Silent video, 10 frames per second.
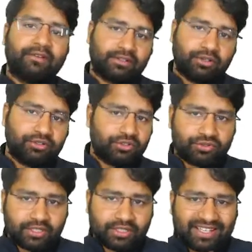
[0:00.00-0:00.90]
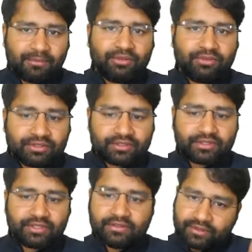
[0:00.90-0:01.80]
Constitution came into
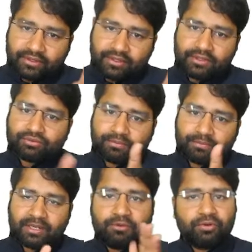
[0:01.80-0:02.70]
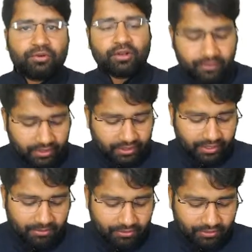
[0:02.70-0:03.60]
existence, Supreme Court of India
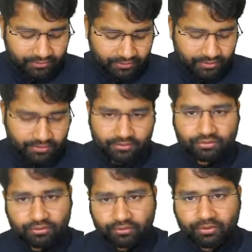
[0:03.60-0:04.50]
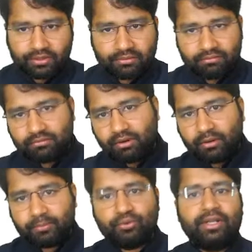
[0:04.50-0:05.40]
came into existence. So don't
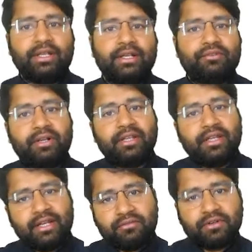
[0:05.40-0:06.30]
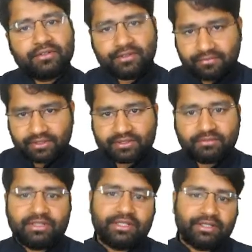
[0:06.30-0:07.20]
opt 28. 28 was the first
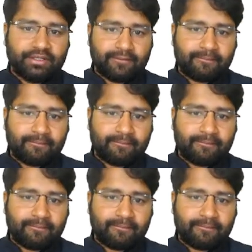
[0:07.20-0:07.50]
meeting day.